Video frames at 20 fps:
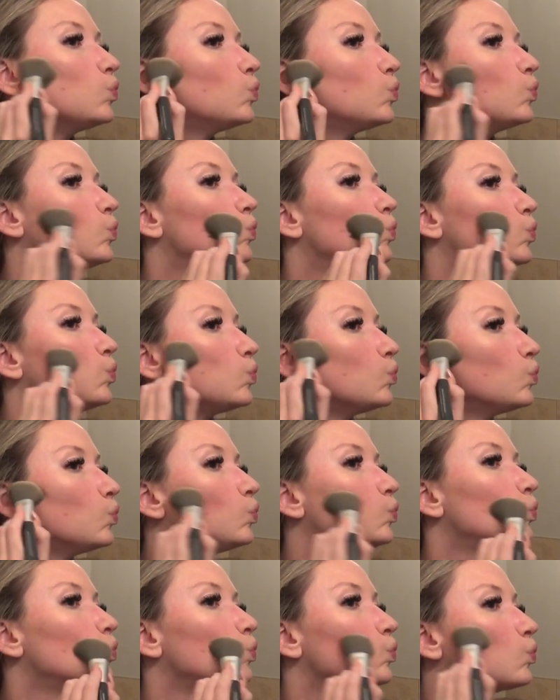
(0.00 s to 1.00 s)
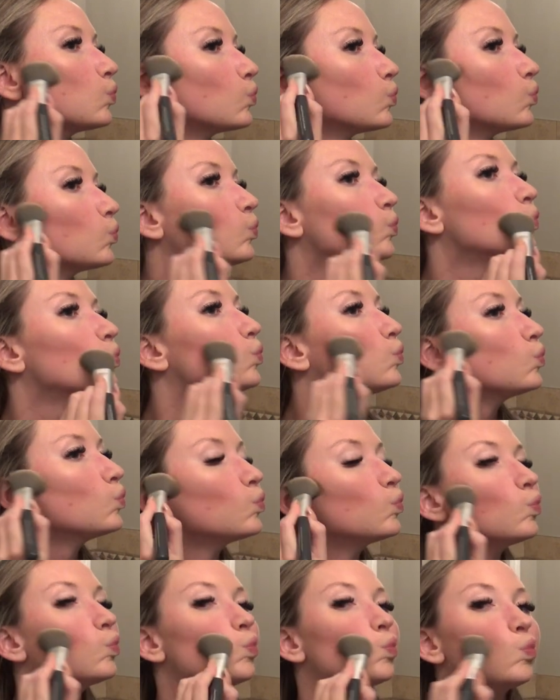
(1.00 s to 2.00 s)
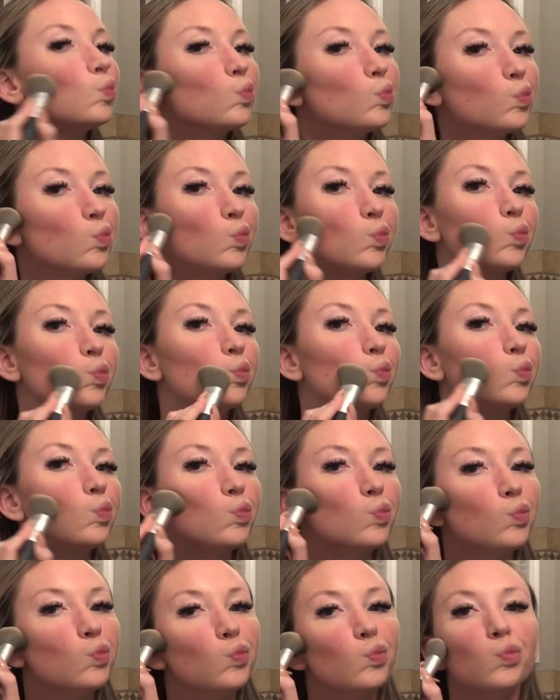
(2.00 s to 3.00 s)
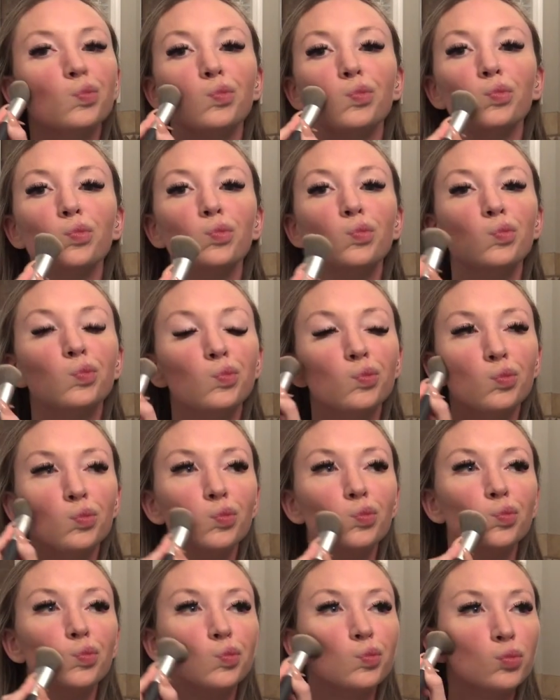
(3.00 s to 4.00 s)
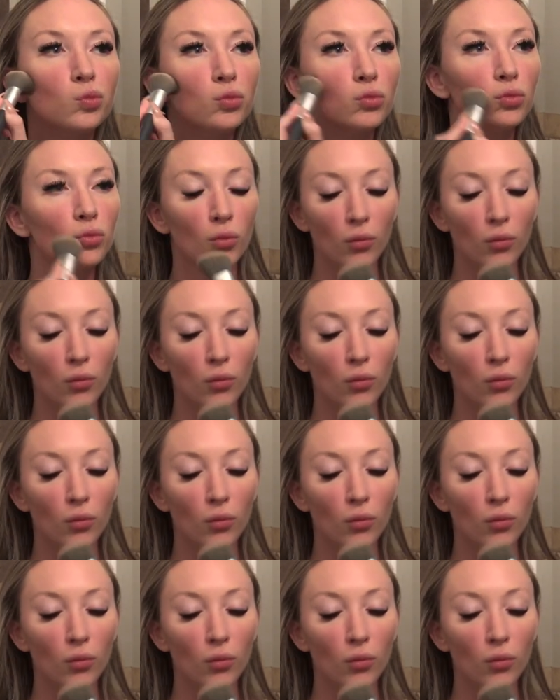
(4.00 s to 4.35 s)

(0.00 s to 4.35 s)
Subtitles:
(silence)